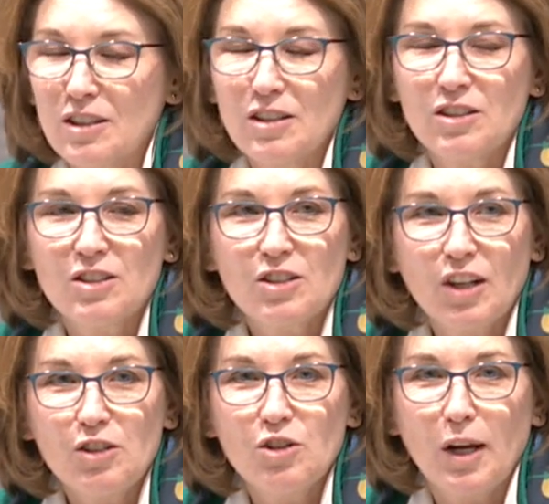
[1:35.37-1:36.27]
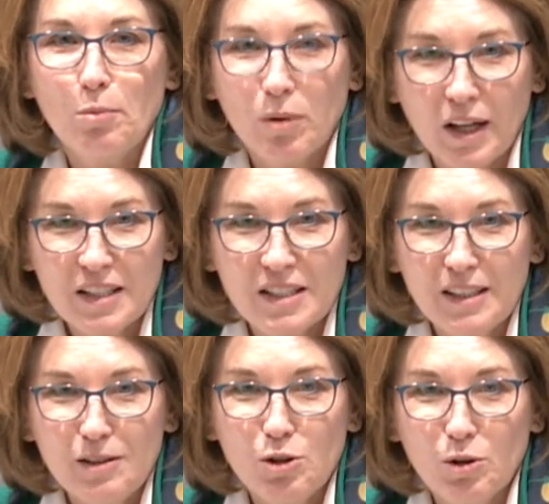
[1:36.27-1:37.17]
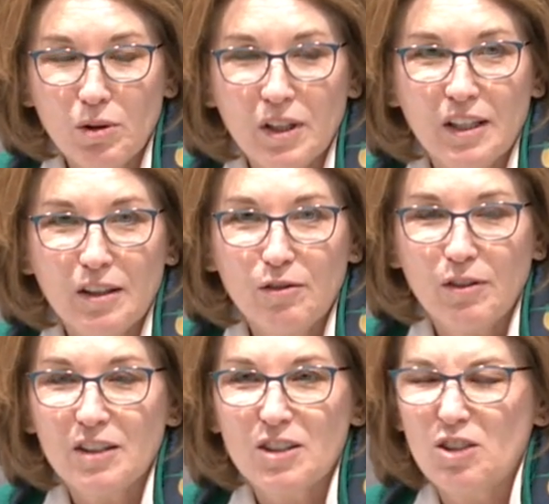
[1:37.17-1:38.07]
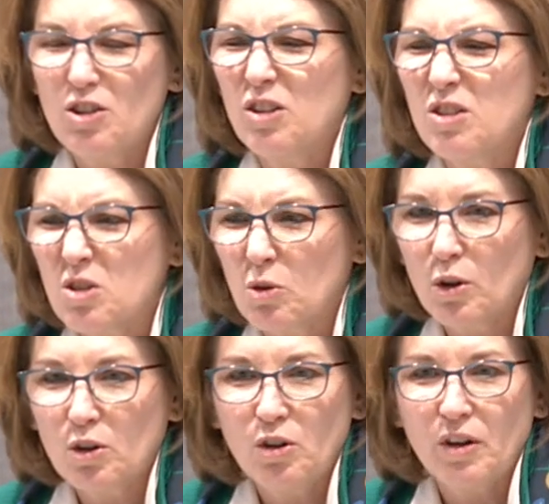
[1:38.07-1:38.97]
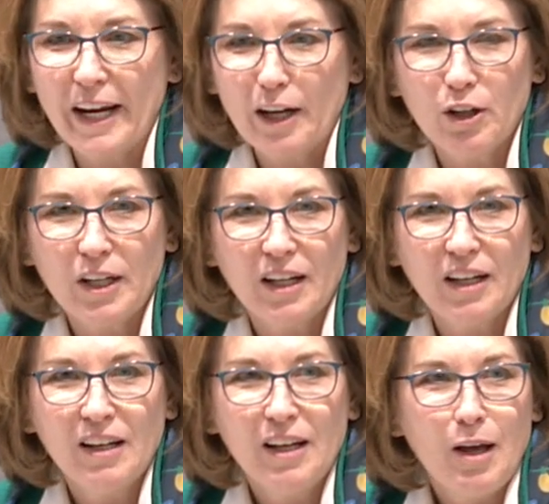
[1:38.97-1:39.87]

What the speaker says: such a blessing to live in such a historical area.